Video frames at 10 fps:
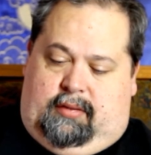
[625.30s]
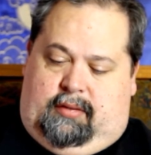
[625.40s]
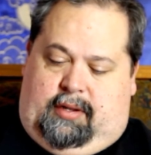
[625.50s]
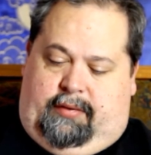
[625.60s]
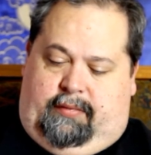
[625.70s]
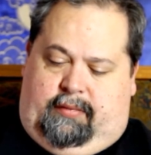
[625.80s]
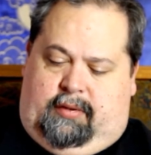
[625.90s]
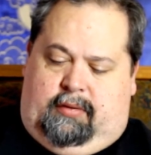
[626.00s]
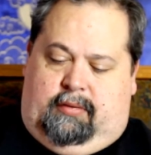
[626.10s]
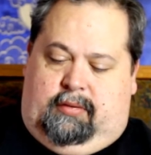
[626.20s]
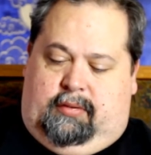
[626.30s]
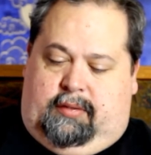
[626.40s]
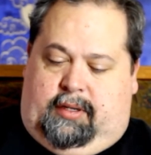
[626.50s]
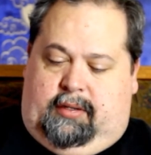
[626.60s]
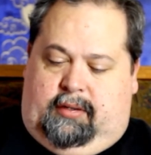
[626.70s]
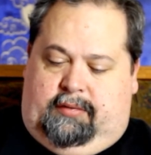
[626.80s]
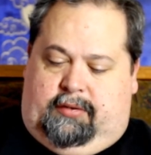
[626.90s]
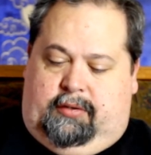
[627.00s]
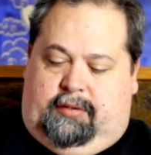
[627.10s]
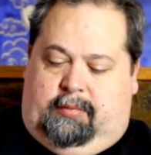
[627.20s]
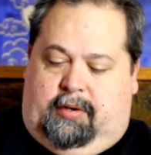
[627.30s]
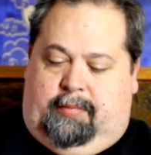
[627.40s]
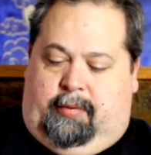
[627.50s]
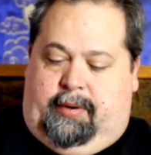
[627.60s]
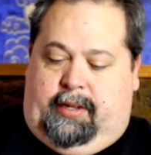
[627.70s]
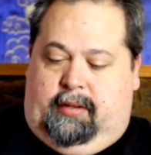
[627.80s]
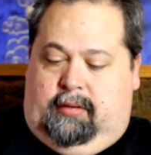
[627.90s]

Oh, oh, I was like, I screwed something up already.